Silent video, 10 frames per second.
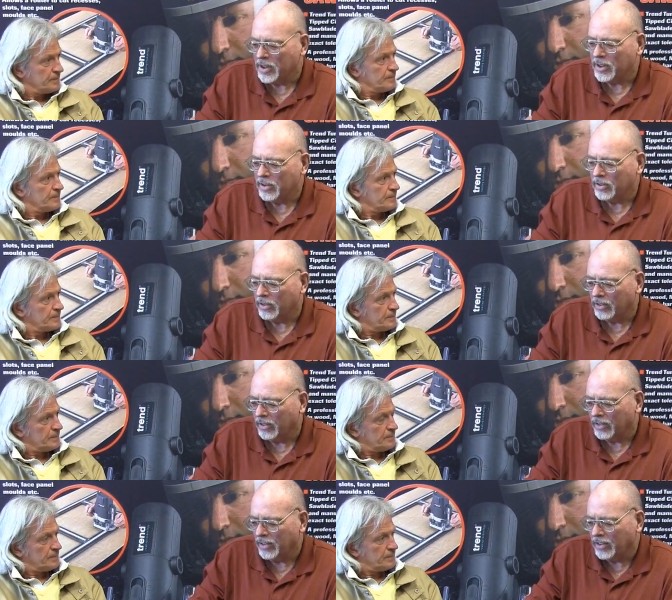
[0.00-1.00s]
Speaker 1: says
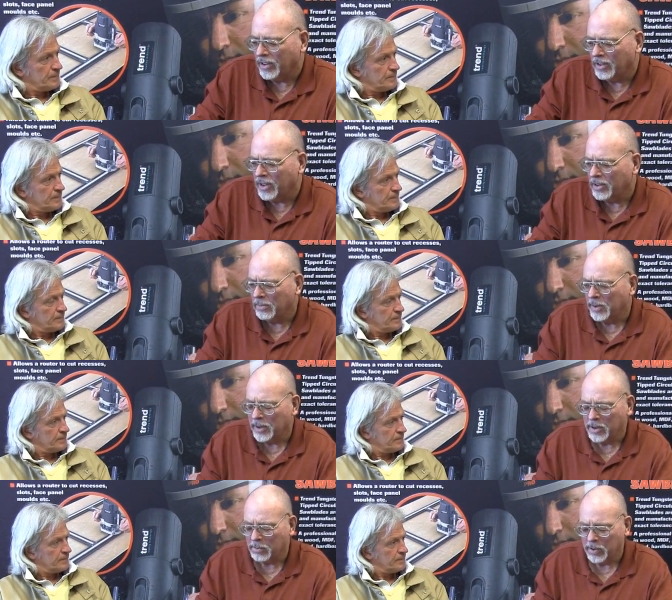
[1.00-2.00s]
they need to be
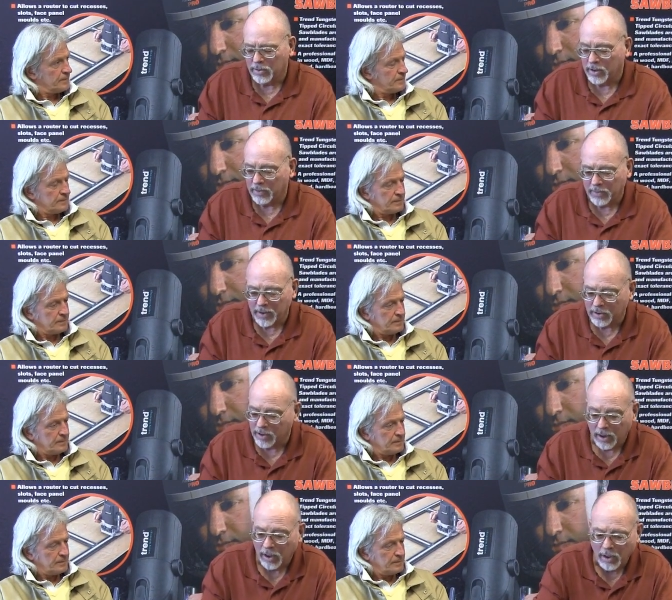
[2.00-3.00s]
disposed of
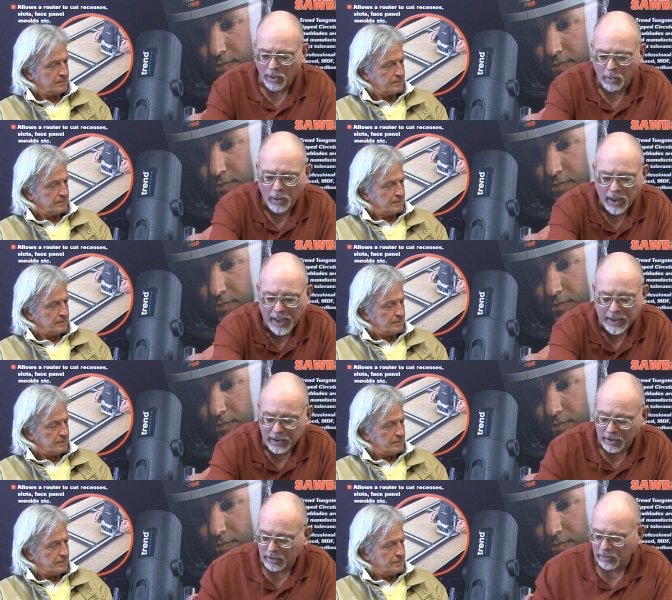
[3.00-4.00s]
because what I
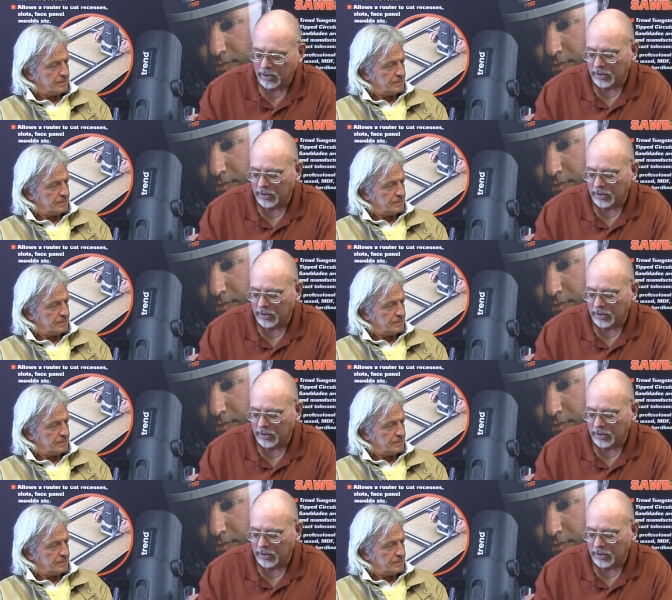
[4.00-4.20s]
do